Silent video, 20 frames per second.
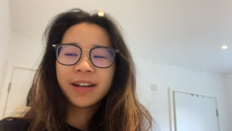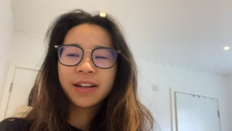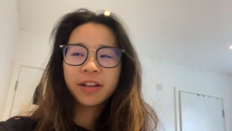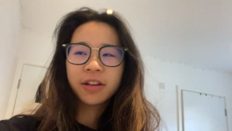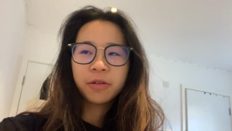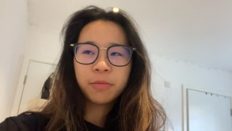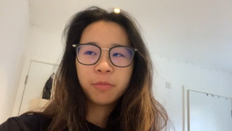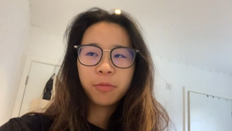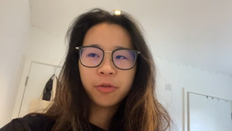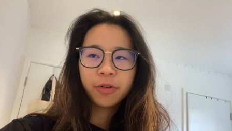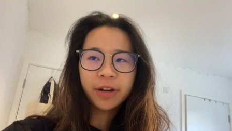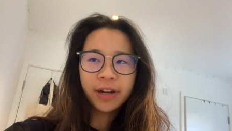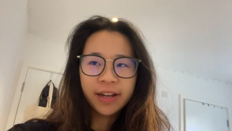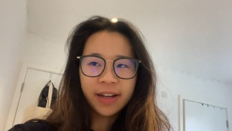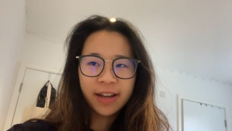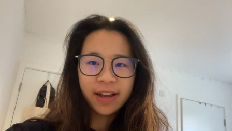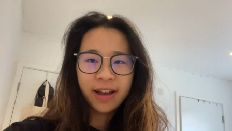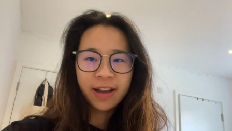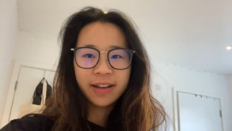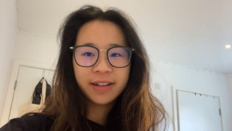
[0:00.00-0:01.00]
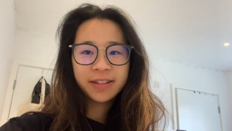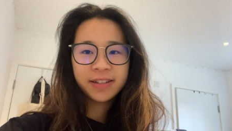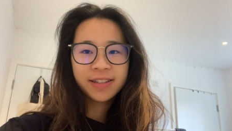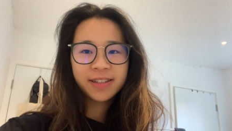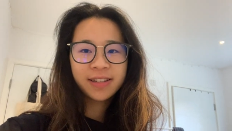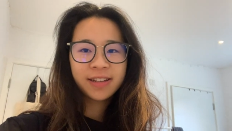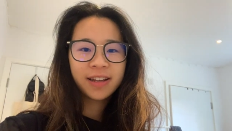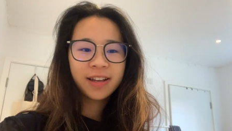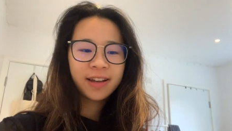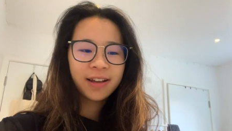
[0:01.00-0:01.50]
Good morning,
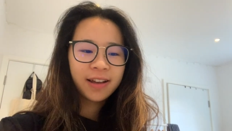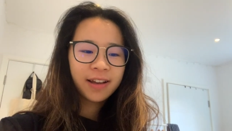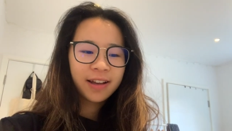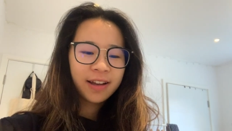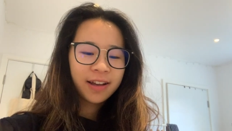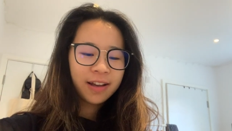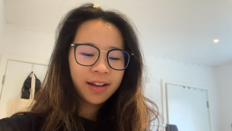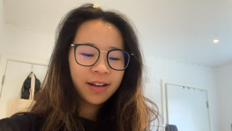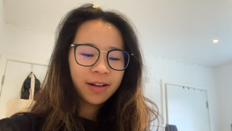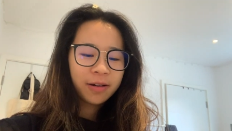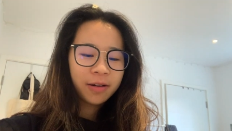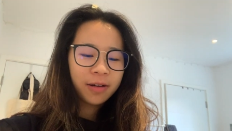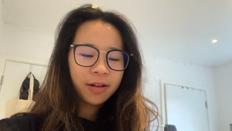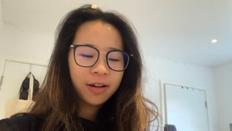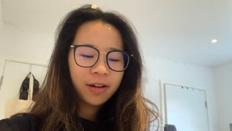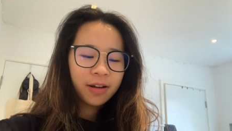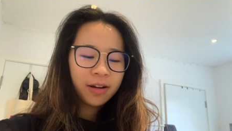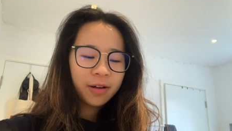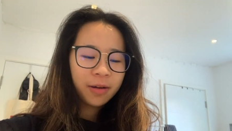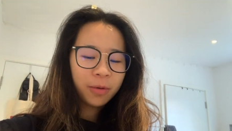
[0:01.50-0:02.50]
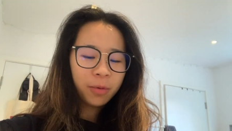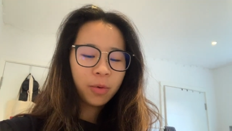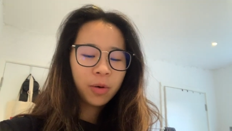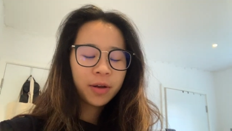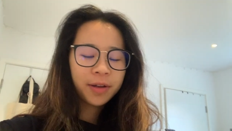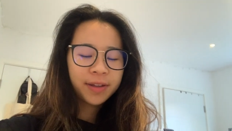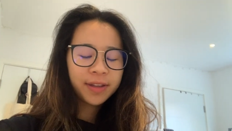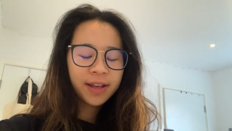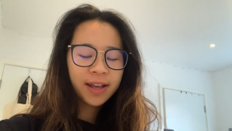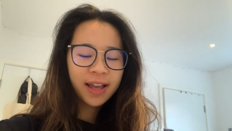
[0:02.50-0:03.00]
guys.
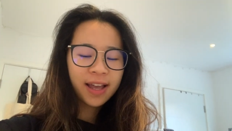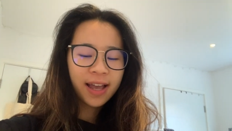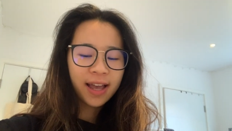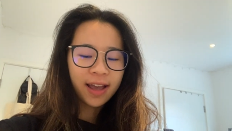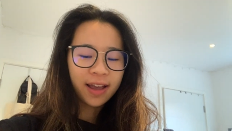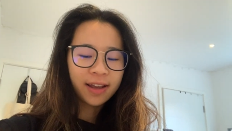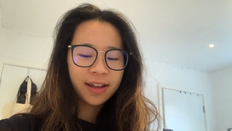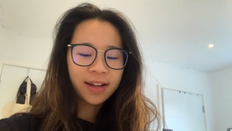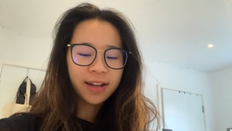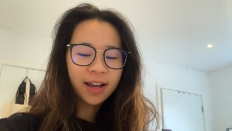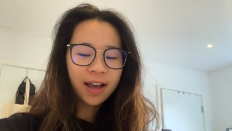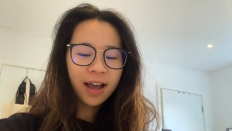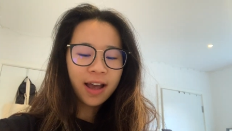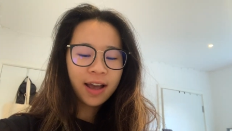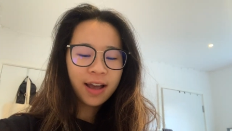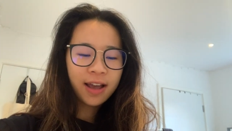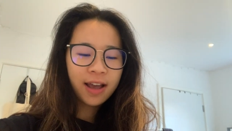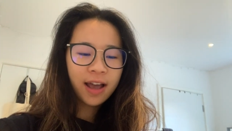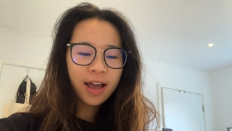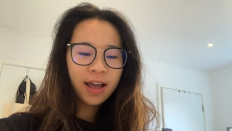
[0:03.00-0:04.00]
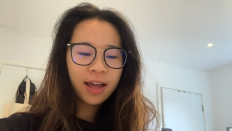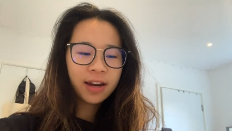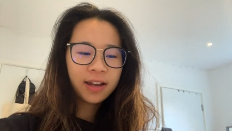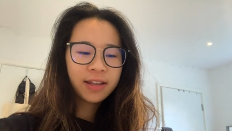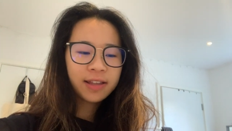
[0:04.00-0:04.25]
What the heck? I had a